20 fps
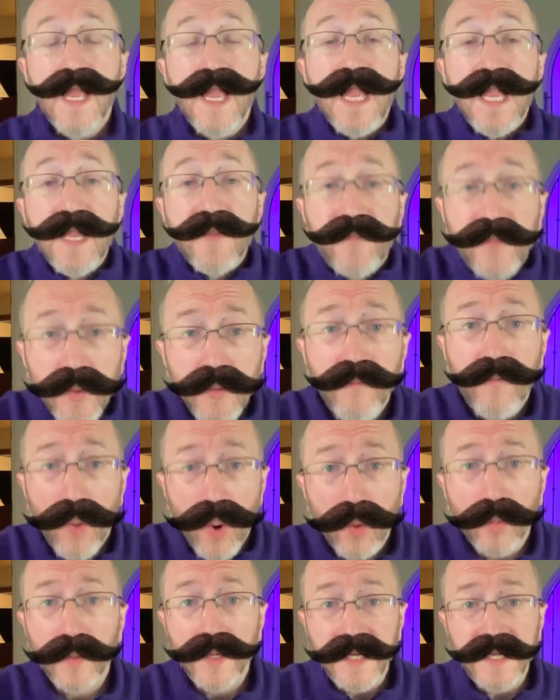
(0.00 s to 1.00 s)
If you've
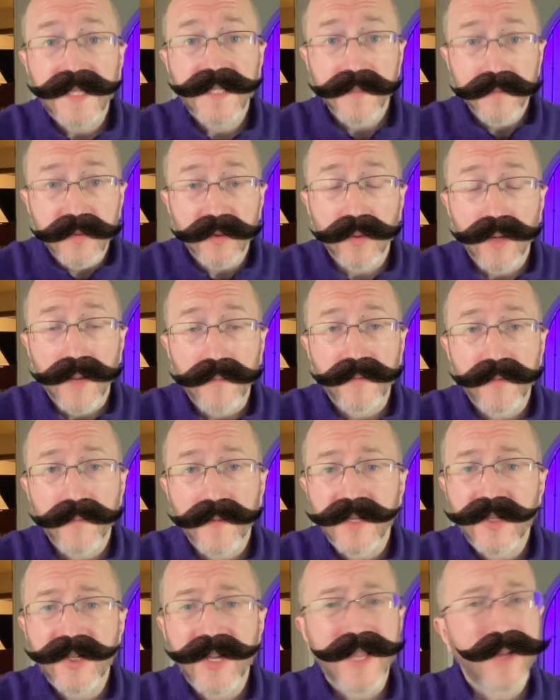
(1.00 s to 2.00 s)
already subscribed to my
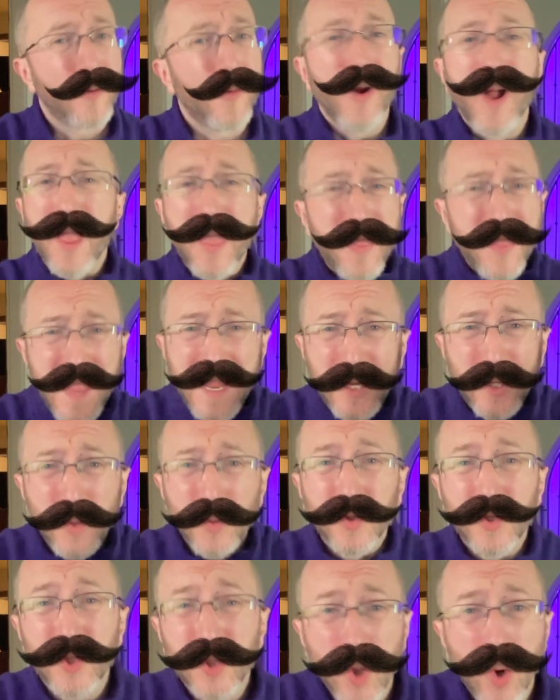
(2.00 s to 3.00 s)
channel, thank you
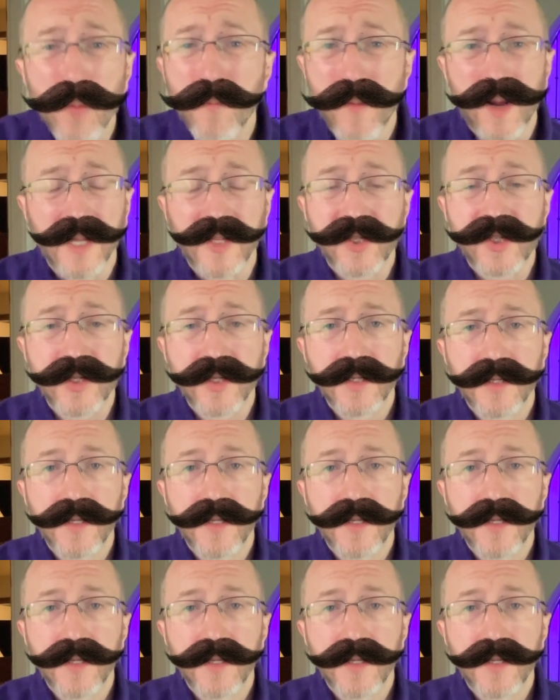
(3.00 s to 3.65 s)
so much.